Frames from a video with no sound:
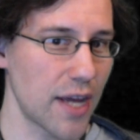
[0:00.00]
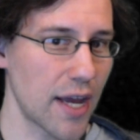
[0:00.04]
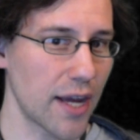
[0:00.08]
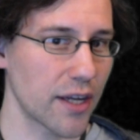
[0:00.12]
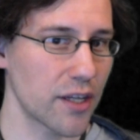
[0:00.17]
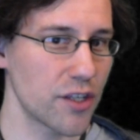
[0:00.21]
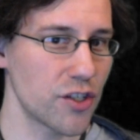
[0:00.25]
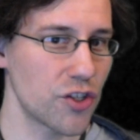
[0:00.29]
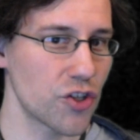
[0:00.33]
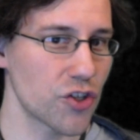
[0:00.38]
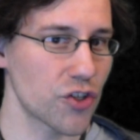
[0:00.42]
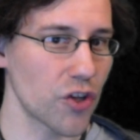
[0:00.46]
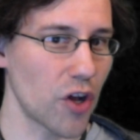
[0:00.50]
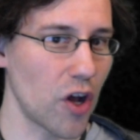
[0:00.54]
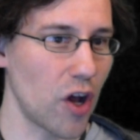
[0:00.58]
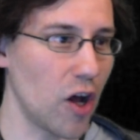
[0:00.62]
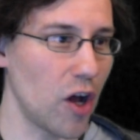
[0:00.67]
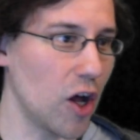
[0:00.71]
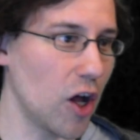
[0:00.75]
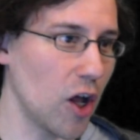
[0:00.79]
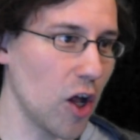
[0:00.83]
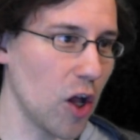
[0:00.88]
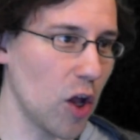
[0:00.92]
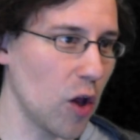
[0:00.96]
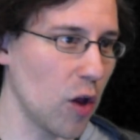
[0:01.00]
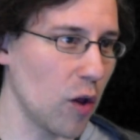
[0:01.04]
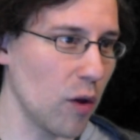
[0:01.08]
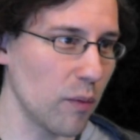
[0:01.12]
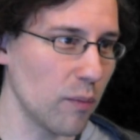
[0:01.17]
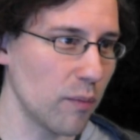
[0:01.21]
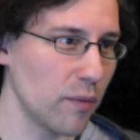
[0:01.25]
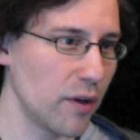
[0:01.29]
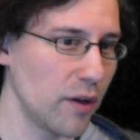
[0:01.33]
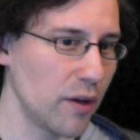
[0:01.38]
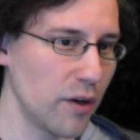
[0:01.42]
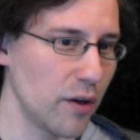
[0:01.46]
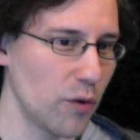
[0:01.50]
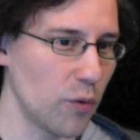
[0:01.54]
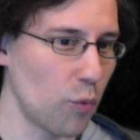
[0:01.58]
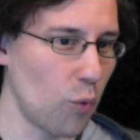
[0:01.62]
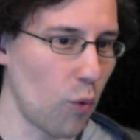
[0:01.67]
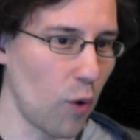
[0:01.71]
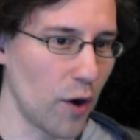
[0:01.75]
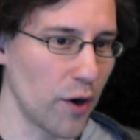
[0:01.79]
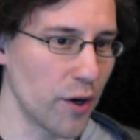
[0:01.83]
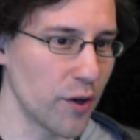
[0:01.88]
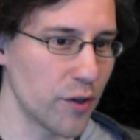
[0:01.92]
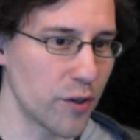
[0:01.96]
deck is just all
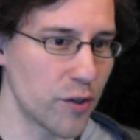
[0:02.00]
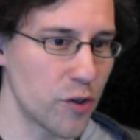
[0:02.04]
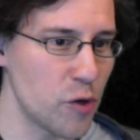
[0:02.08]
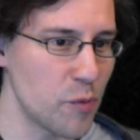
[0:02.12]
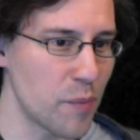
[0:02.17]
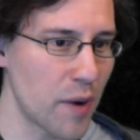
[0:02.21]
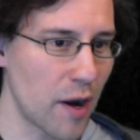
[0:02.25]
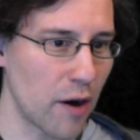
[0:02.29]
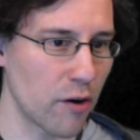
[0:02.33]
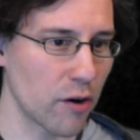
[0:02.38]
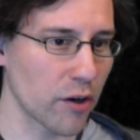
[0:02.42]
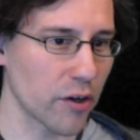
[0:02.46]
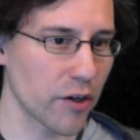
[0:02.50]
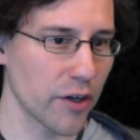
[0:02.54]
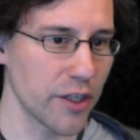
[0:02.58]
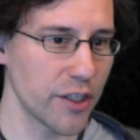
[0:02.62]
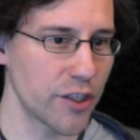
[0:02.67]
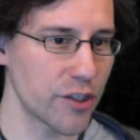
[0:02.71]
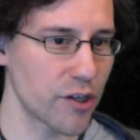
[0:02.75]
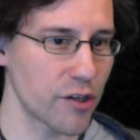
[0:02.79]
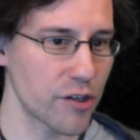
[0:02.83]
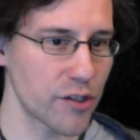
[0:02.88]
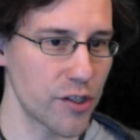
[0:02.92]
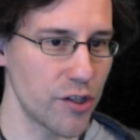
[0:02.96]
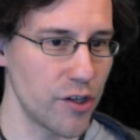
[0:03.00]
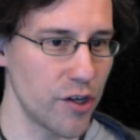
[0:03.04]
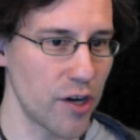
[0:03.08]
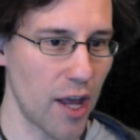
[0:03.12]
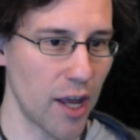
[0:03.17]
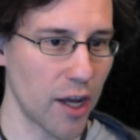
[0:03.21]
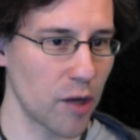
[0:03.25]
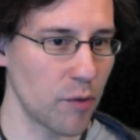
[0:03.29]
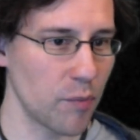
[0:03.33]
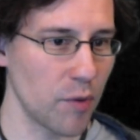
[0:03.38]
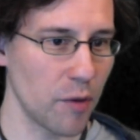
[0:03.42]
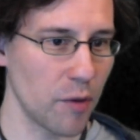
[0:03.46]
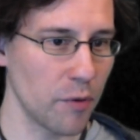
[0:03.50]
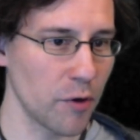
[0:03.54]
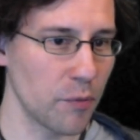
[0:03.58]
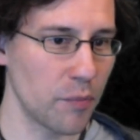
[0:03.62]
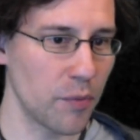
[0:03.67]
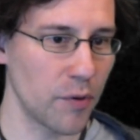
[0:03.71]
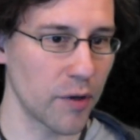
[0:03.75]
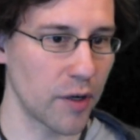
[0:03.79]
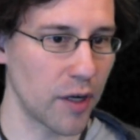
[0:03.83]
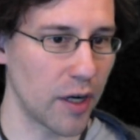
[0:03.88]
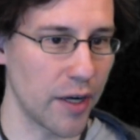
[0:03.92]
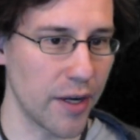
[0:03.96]
one and two power creatures and you're not going to be able to
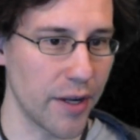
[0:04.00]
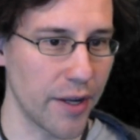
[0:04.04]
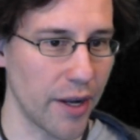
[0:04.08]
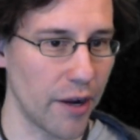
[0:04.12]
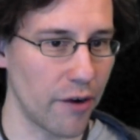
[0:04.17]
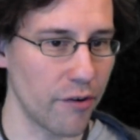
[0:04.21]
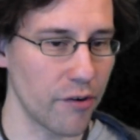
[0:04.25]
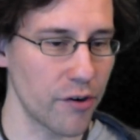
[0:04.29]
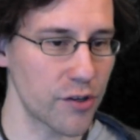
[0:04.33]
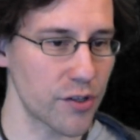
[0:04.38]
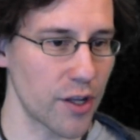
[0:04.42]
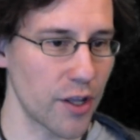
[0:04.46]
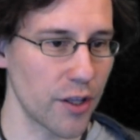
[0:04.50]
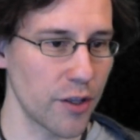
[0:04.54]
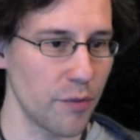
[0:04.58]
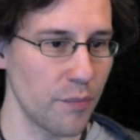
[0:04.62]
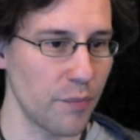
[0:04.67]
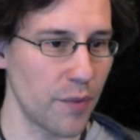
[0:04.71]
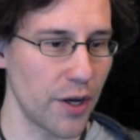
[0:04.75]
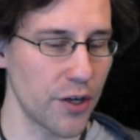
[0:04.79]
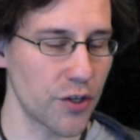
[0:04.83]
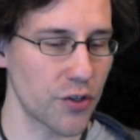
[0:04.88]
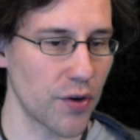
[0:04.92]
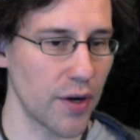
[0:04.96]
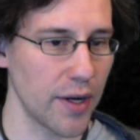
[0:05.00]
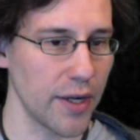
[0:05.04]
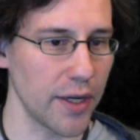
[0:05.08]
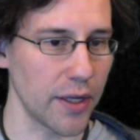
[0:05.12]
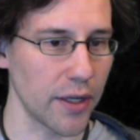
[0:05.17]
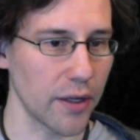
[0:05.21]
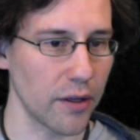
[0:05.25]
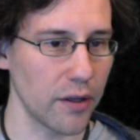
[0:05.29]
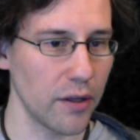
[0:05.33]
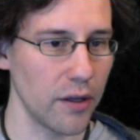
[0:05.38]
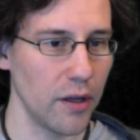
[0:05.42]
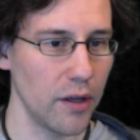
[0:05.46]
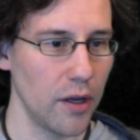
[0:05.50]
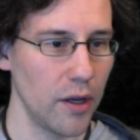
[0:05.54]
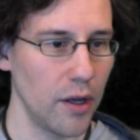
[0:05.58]
put any counters on them by training.